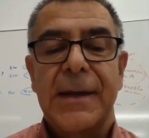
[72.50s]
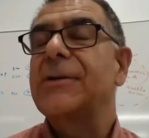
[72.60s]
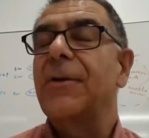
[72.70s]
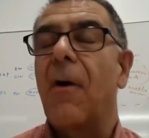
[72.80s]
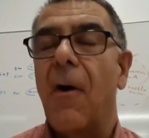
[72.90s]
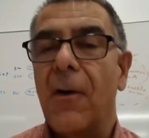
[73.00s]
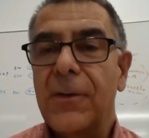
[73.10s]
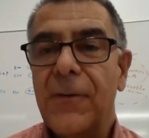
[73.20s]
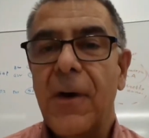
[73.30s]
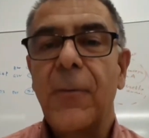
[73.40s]
As in
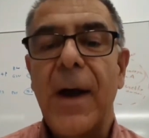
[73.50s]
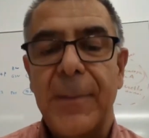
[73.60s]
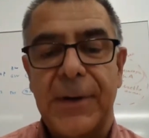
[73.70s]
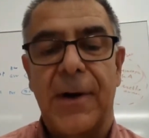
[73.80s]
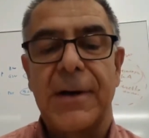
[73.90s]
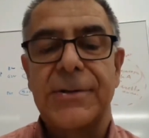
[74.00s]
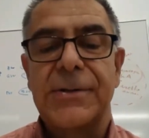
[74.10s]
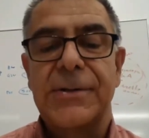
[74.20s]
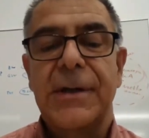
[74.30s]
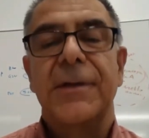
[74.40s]
all of our webinars,
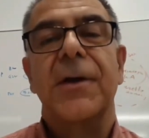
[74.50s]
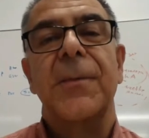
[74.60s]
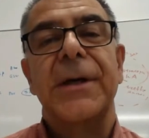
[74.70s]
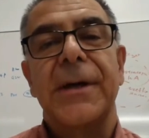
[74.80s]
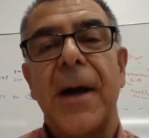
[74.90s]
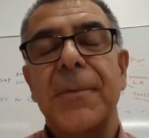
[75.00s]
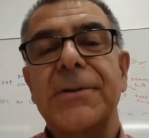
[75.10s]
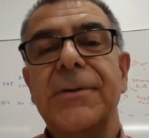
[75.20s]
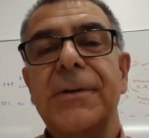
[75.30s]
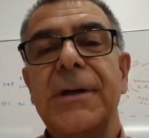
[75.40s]
there'll be an
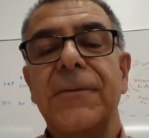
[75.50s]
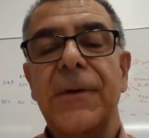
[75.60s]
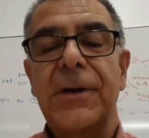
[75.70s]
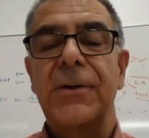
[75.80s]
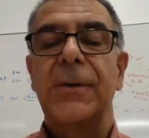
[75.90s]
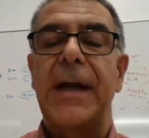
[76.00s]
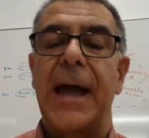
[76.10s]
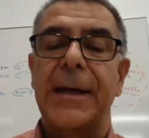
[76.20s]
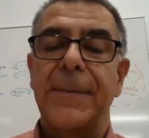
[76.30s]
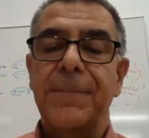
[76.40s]
opportunity for
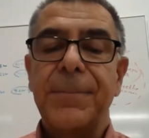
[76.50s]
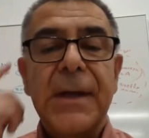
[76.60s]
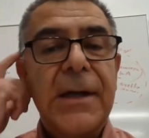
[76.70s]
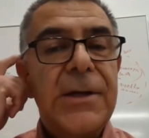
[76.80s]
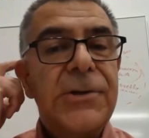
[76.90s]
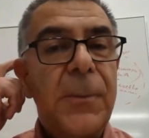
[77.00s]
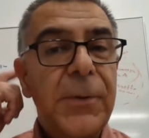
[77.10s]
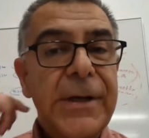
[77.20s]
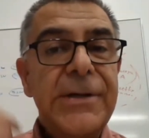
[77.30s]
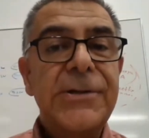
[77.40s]
Q&A, so
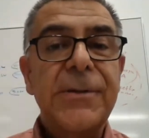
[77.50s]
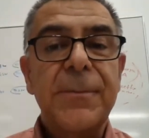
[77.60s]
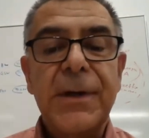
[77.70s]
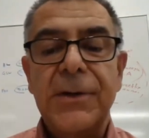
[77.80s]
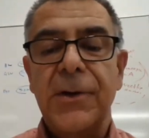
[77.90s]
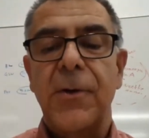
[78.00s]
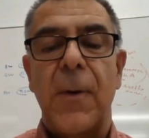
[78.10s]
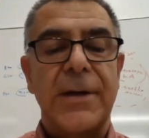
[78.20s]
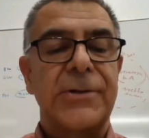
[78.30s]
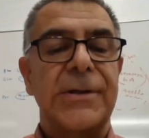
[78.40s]
please submit your
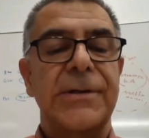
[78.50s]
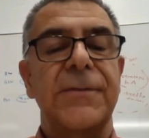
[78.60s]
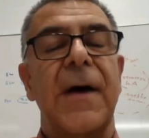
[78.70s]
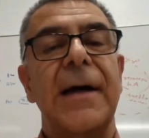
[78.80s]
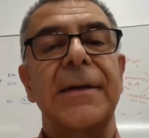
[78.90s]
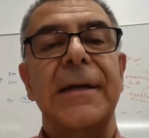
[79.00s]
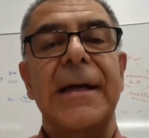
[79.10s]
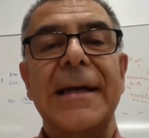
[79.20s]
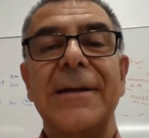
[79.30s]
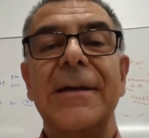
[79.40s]
questions via
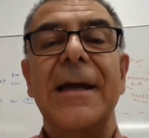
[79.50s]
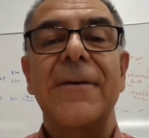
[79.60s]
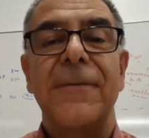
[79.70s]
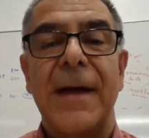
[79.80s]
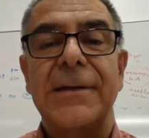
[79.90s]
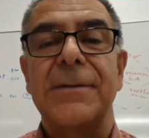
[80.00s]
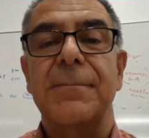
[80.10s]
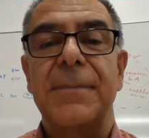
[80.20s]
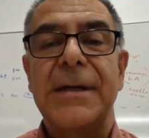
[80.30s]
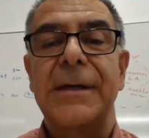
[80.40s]
the in-event
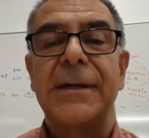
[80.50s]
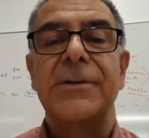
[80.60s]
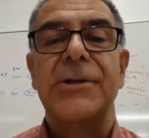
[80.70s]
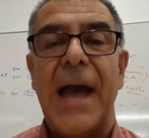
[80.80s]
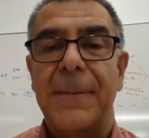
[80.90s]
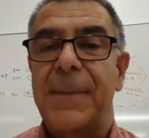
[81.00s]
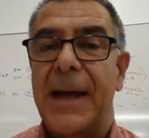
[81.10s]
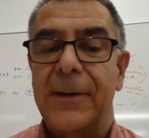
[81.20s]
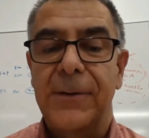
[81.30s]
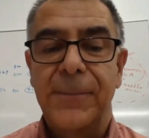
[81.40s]
meeting chat
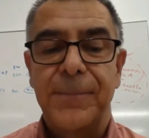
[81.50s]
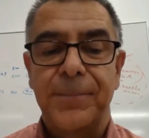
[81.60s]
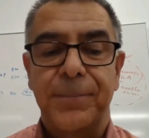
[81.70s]
panel.